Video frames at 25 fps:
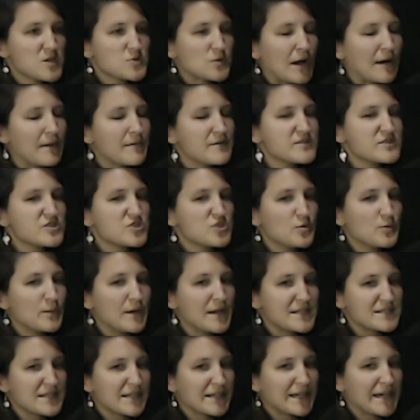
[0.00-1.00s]
So I was 2
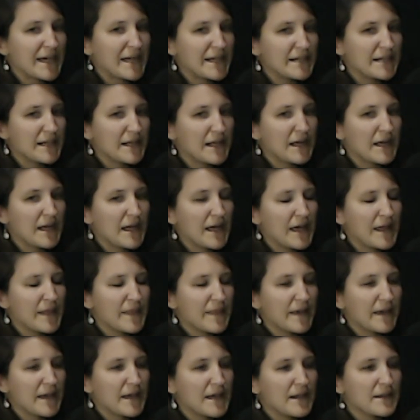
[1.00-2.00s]
weeks in Kenya, and
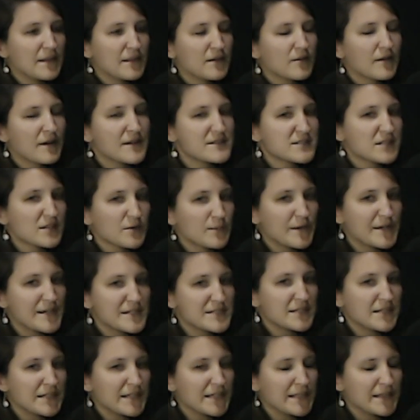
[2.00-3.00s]
then the rest of the
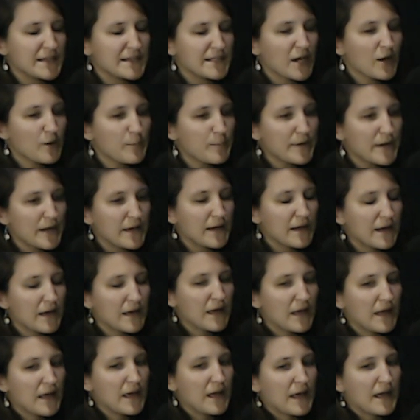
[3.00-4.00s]
weeks in Ethiopia,
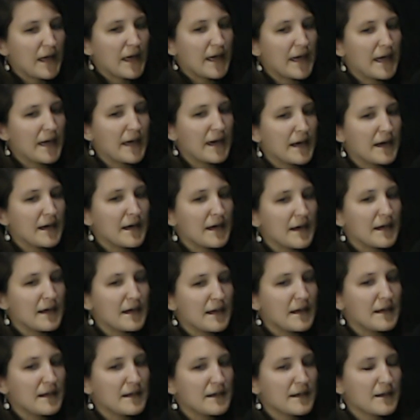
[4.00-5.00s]

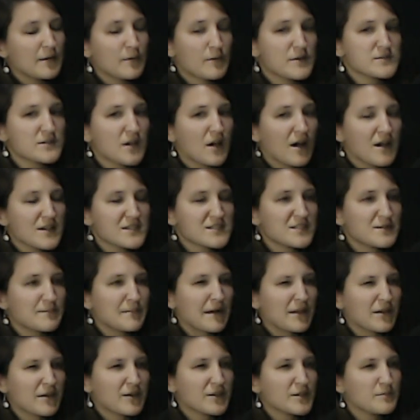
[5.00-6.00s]
and it was awesome.
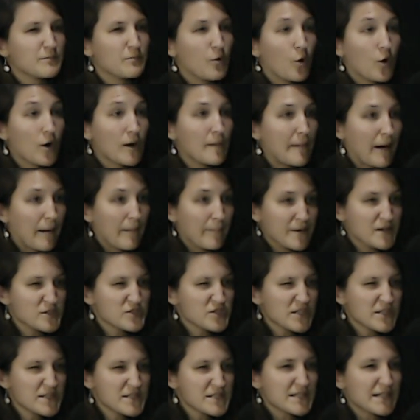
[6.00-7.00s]
I learned more about
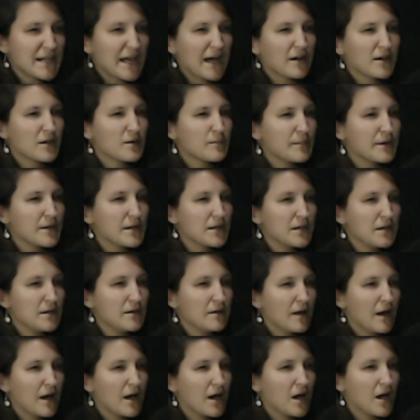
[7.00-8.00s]
missions and how to
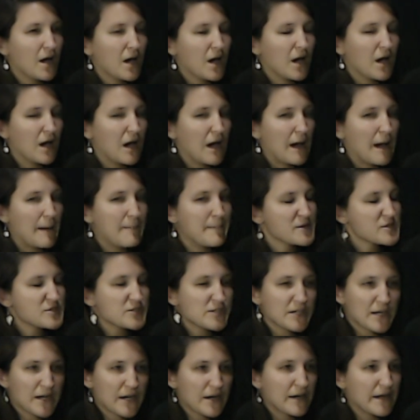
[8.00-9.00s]
be a
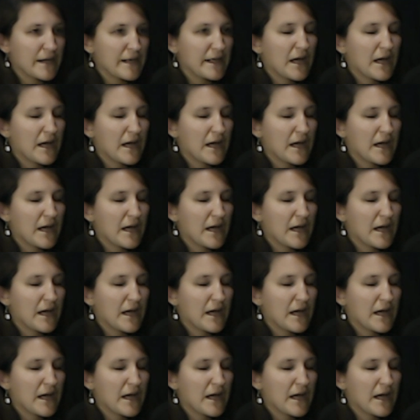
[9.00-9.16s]
missionary.